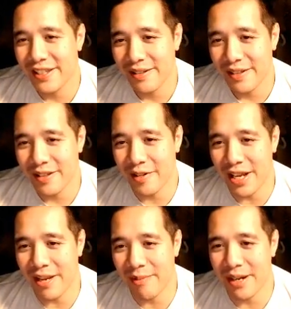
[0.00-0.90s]
Though I
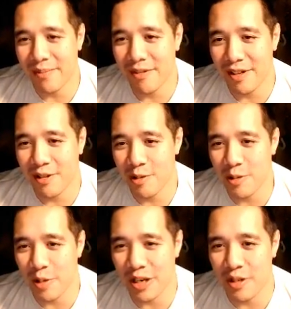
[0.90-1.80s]
am getting pretty close
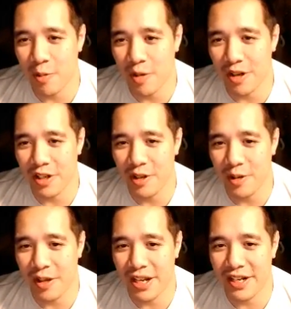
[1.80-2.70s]
to actually wanting to do that.